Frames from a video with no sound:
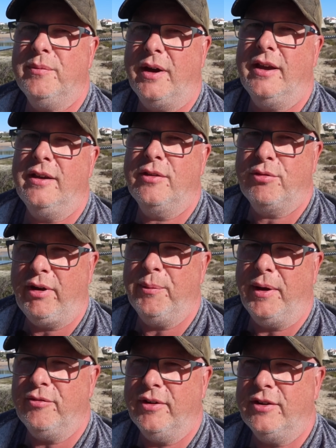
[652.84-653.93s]
my
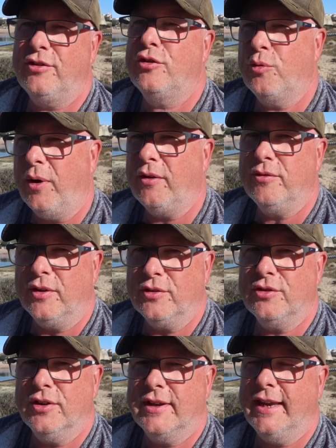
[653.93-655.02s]
three-way fridge 12 volt
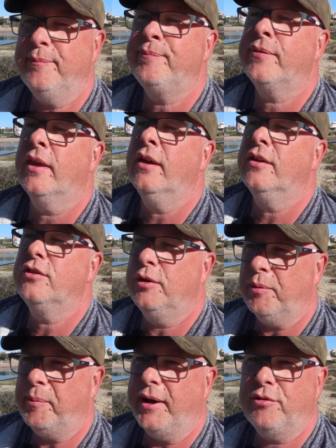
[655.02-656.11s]
circuit
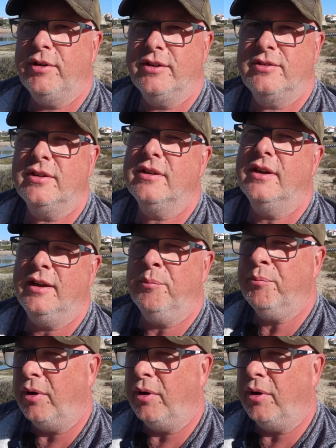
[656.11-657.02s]
to my batteries and then